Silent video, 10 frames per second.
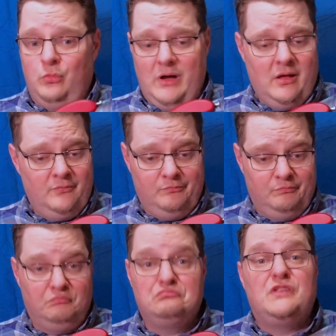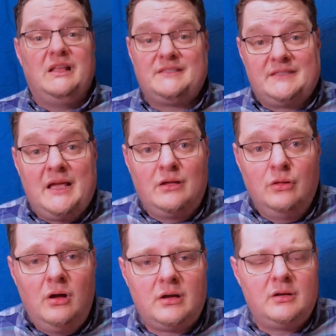Well, let's take a
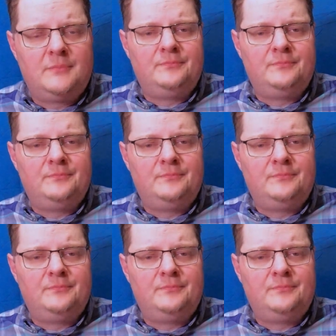look.